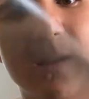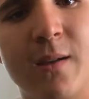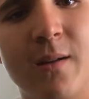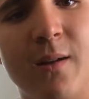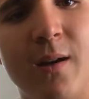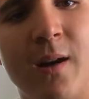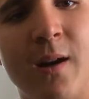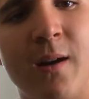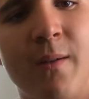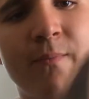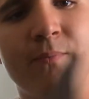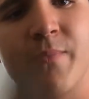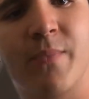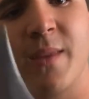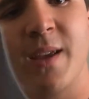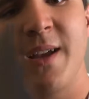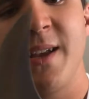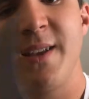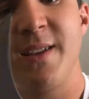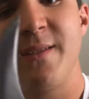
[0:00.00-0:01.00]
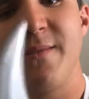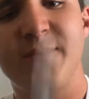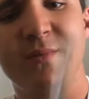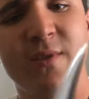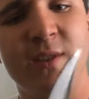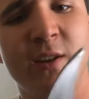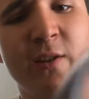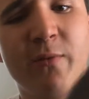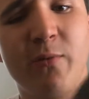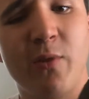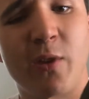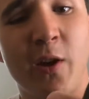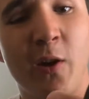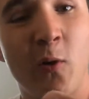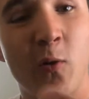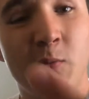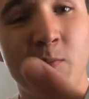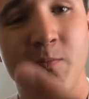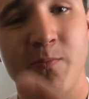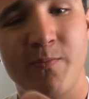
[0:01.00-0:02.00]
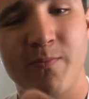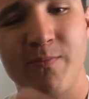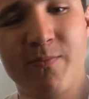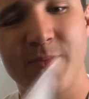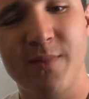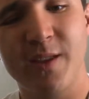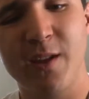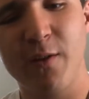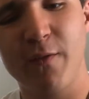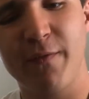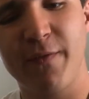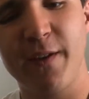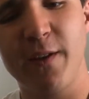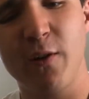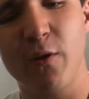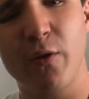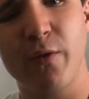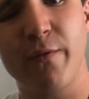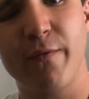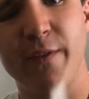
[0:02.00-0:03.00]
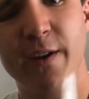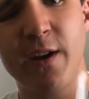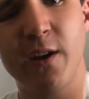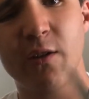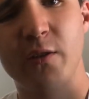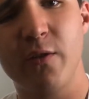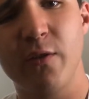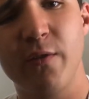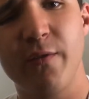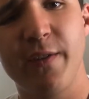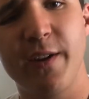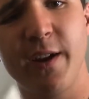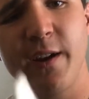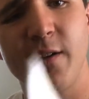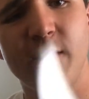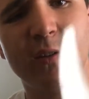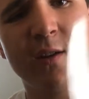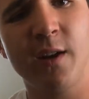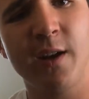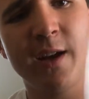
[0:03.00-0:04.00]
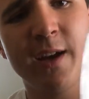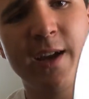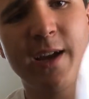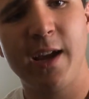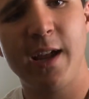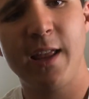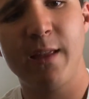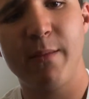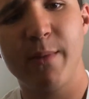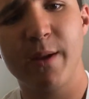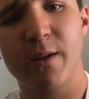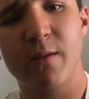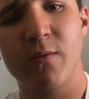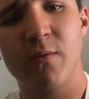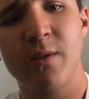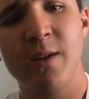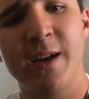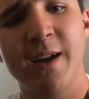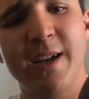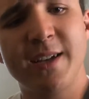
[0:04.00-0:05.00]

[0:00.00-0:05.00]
The little finger groove here in the middle,